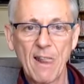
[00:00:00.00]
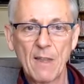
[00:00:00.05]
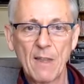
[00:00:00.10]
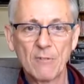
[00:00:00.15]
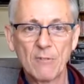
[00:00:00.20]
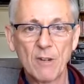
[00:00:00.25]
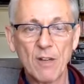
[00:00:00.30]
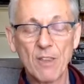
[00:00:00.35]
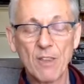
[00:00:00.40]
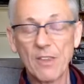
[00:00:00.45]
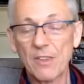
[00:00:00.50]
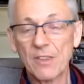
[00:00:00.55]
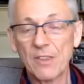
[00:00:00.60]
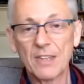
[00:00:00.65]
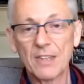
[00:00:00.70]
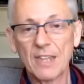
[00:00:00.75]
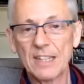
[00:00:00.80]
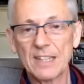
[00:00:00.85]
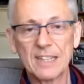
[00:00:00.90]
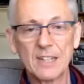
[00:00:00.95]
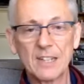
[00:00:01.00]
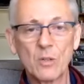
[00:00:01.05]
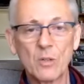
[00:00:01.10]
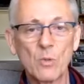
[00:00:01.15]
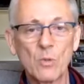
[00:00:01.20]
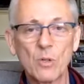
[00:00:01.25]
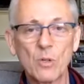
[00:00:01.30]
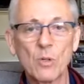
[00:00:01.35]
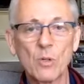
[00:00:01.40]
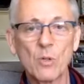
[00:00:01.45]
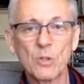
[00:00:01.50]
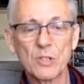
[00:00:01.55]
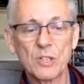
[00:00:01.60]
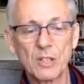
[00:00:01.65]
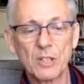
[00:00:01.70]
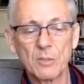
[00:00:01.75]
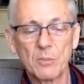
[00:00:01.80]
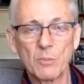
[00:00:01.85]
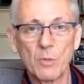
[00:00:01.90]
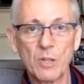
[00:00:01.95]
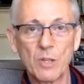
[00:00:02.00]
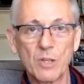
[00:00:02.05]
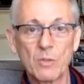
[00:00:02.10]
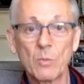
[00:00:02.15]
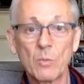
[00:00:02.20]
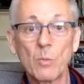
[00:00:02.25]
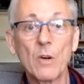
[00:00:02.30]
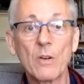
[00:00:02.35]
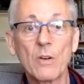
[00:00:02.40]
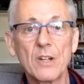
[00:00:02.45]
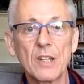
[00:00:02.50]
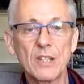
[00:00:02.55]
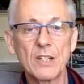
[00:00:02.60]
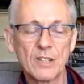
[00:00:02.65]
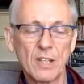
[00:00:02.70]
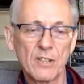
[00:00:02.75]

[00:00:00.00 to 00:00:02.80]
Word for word: rather than getting all caught up with worries